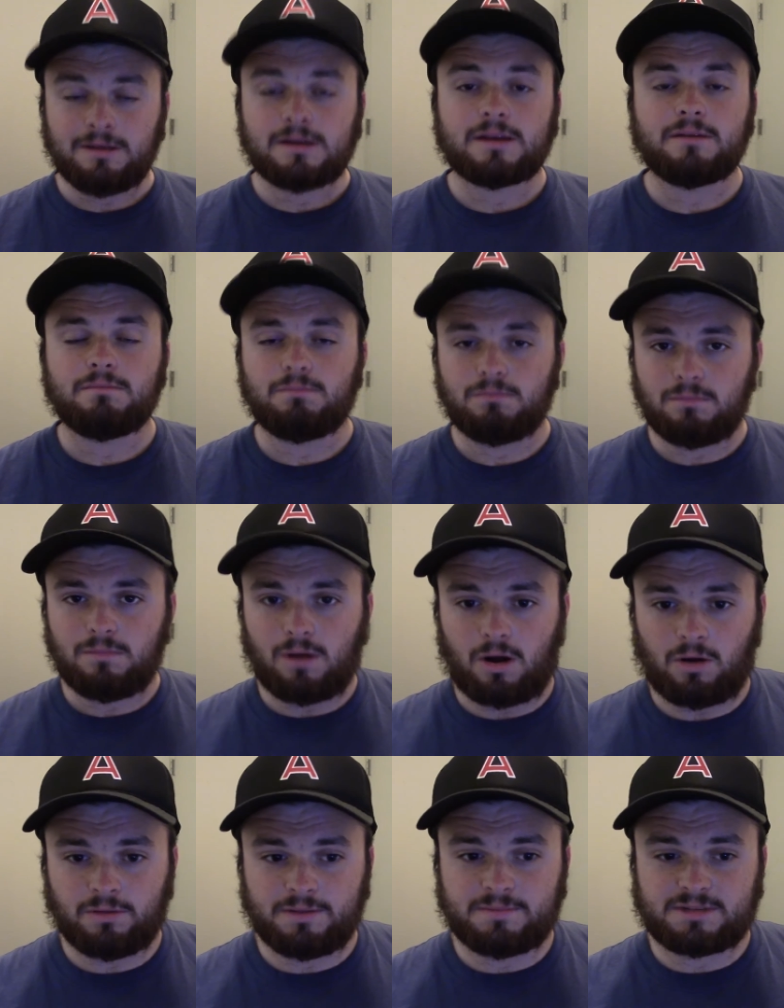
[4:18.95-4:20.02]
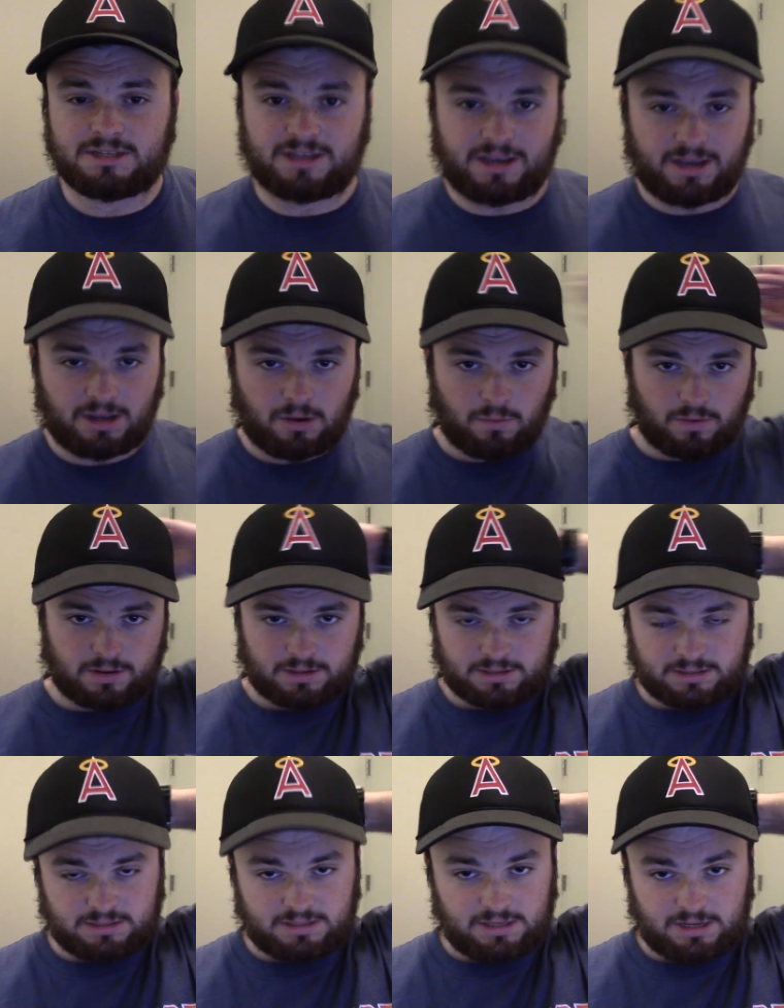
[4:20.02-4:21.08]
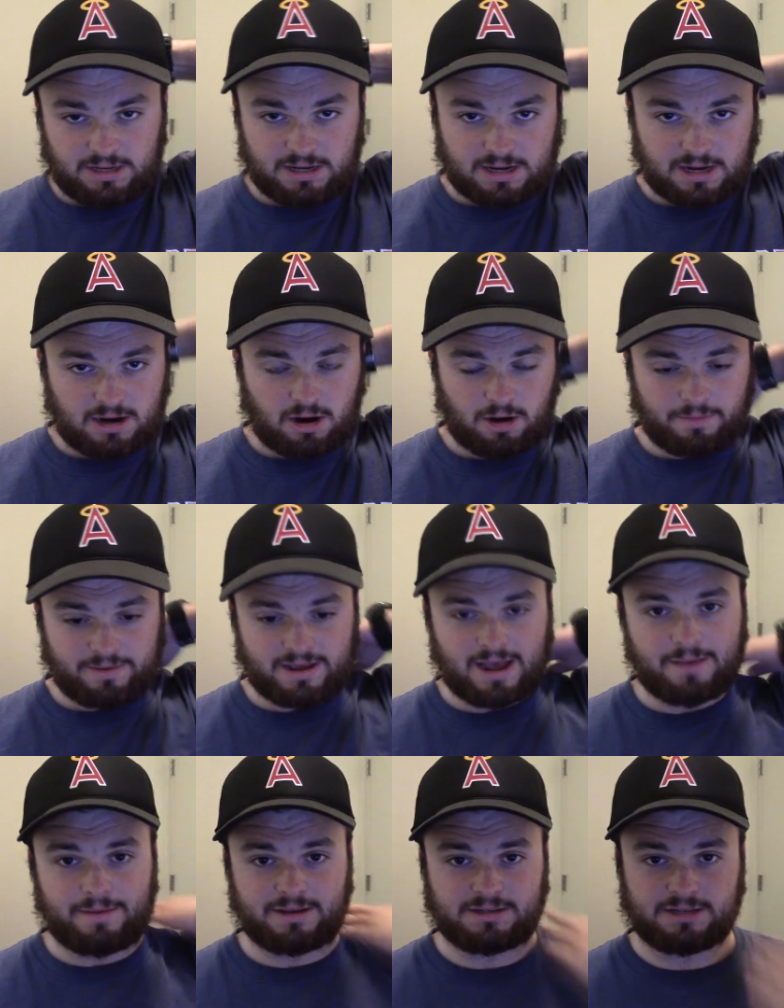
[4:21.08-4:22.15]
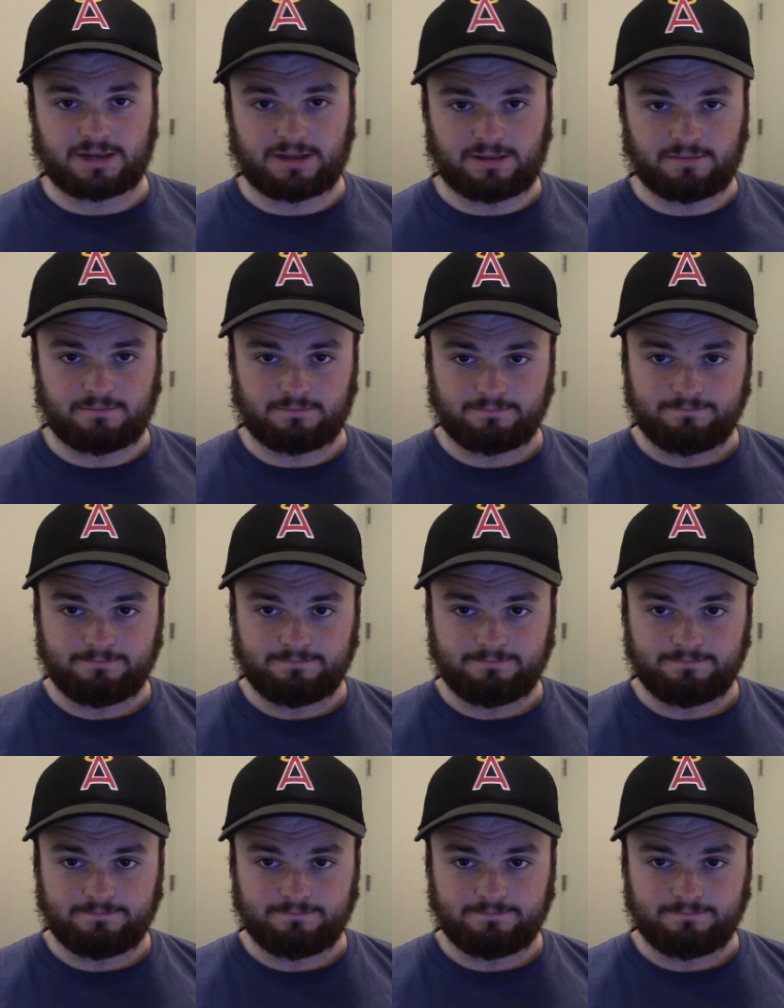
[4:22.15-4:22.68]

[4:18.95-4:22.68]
Impressive. Only mistake was the uh, RBI base hit